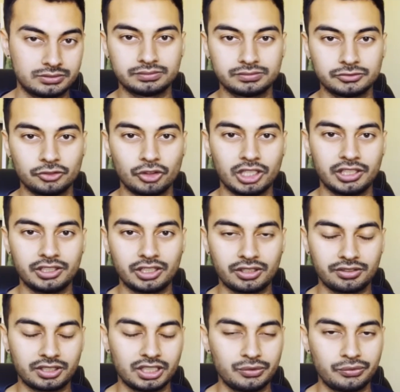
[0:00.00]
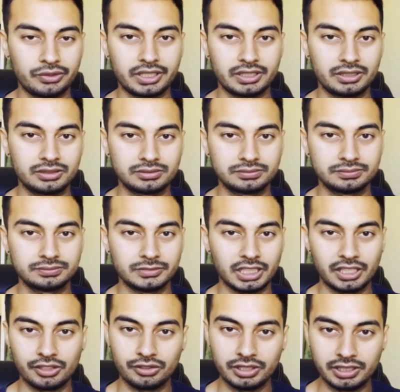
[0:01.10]
Volunteer certificate that
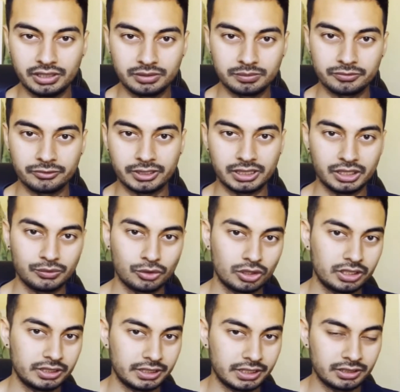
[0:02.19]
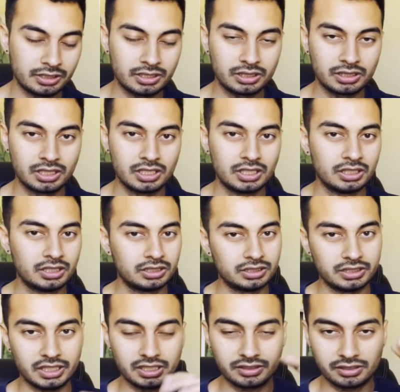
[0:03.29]
you need where you volunteered.
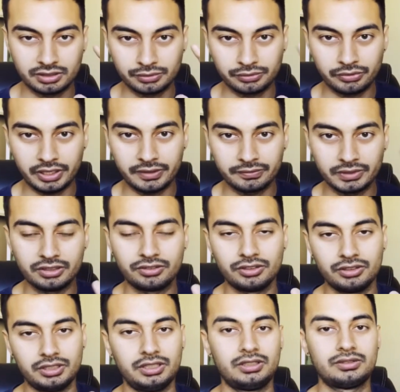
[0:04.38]
That's the 5 things you need.